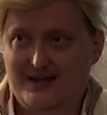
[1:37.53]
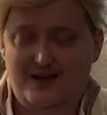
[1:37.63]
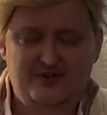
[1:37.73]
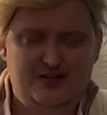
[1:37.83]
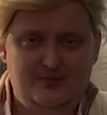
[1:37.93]
I
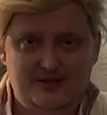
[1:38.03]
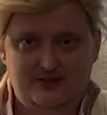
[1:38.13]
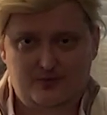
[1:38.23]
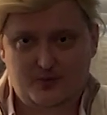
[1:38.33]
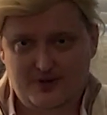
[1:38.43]
have to give
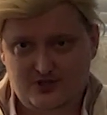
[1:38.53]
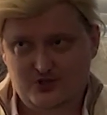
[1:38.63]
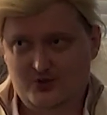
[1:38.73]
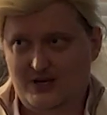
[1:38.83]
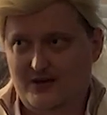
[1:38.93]
myself permission
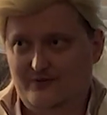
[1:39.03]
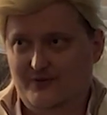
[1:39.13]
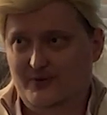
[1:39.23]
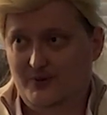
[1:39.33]
to have